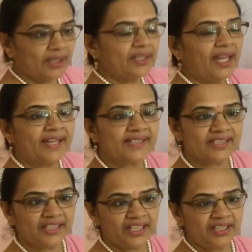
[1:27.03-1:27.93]
The
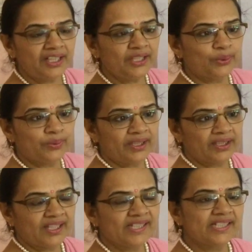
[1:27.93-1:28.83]
excretory unit
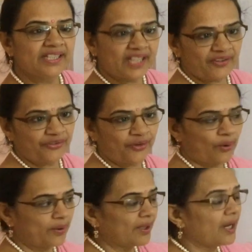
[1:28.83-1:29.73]
is
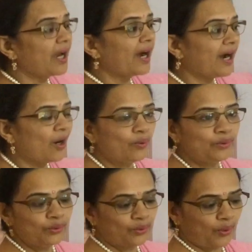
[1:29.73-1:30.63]
nephron. How
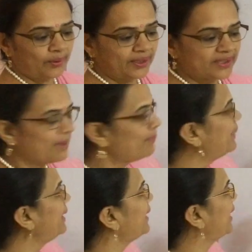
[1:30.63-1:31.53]
to draw the
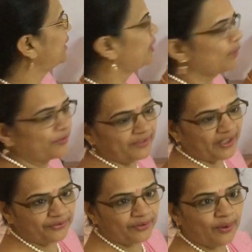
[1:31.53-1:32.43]
simple diagram of
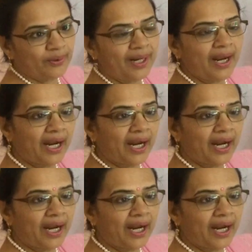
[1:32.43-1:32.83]
nephron?